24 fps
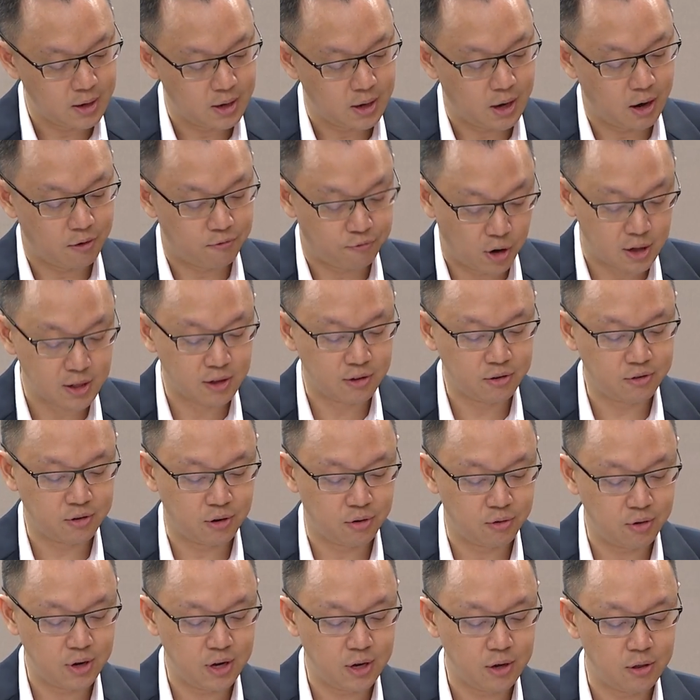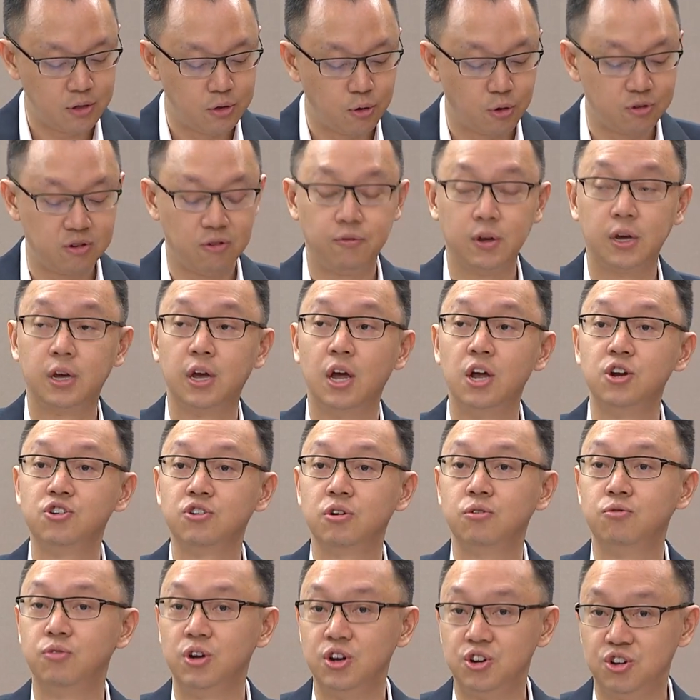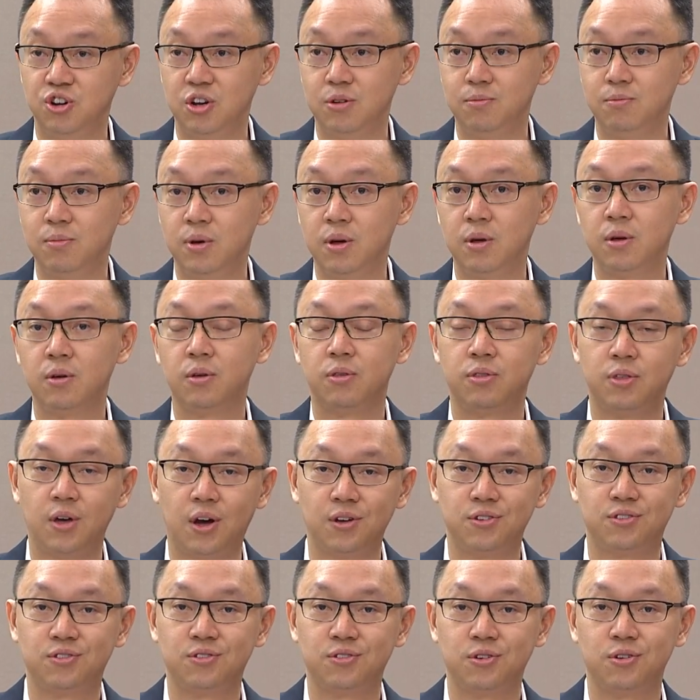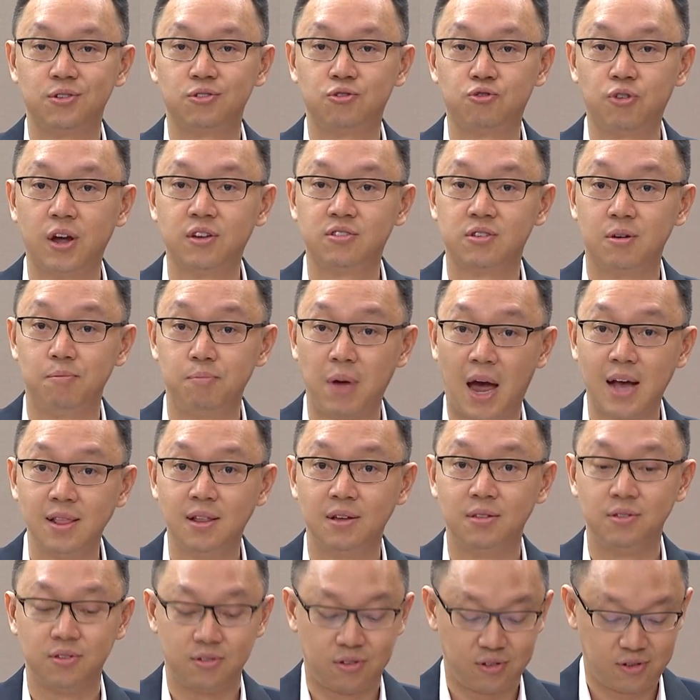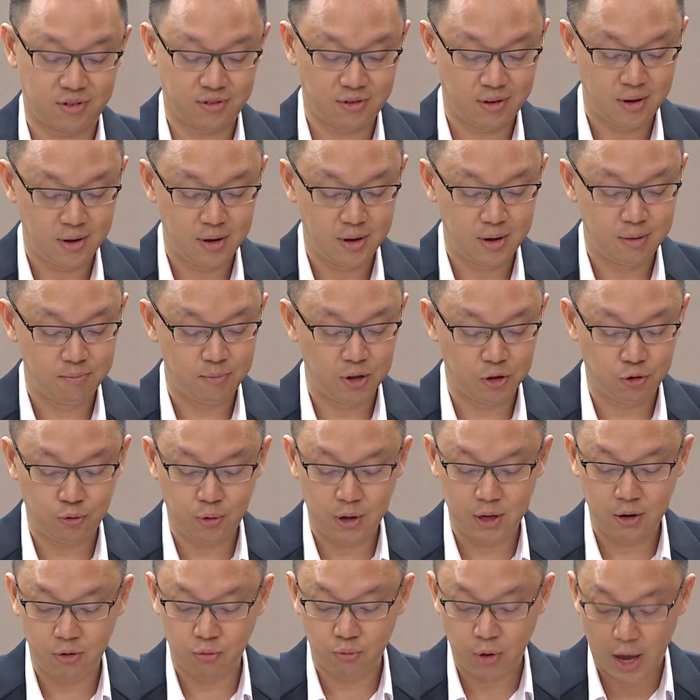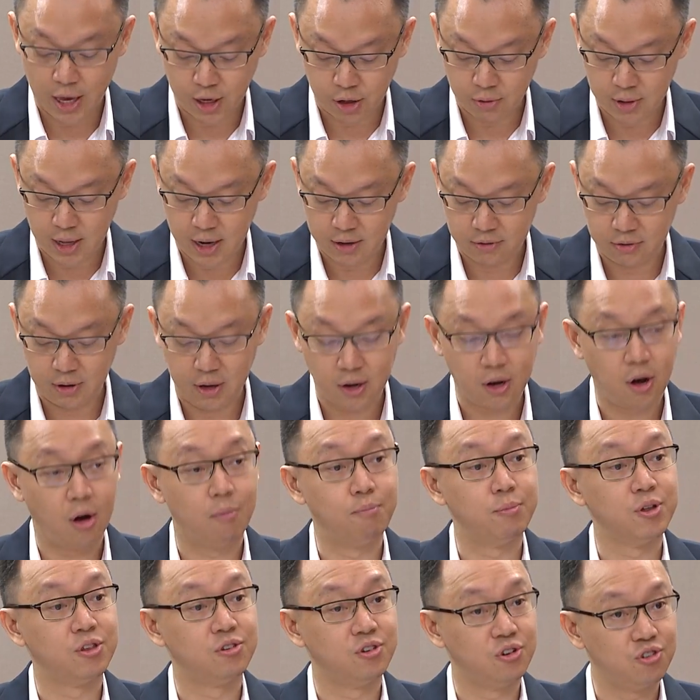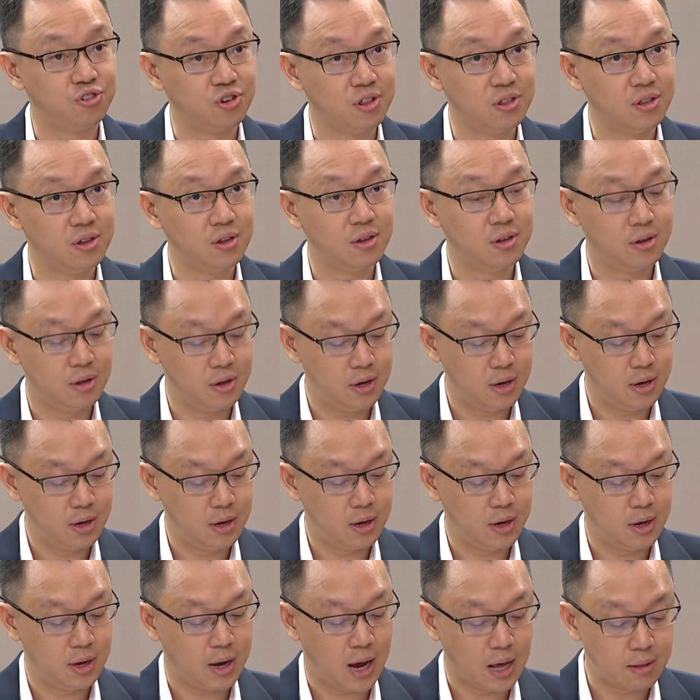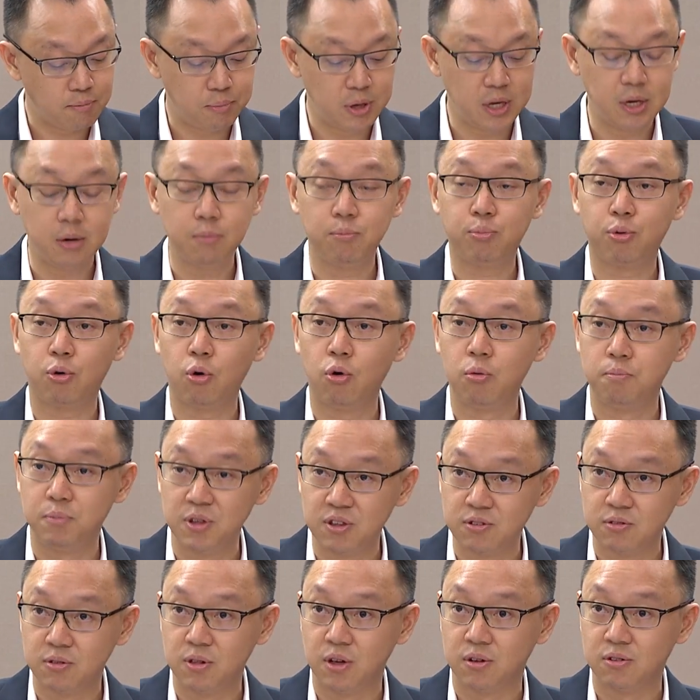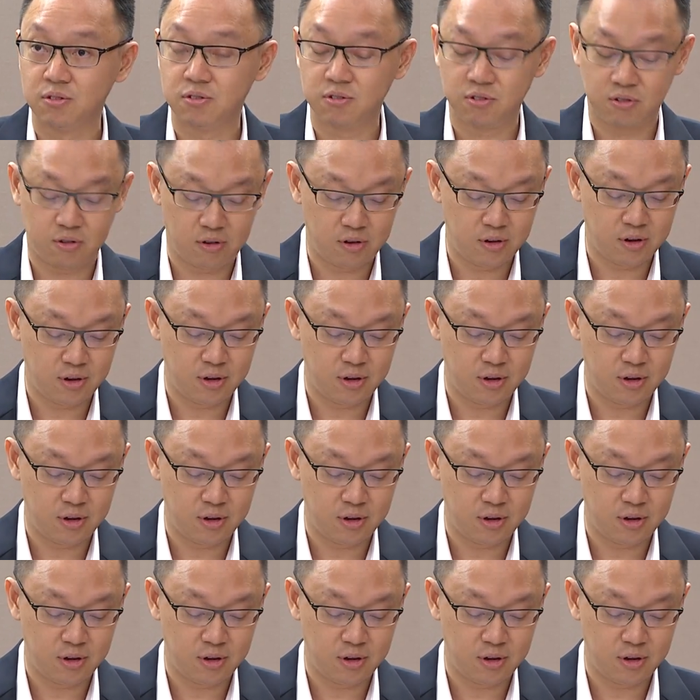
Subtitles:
A voluntary notification regime thus strikes a balance between regulating competition and being pro-business.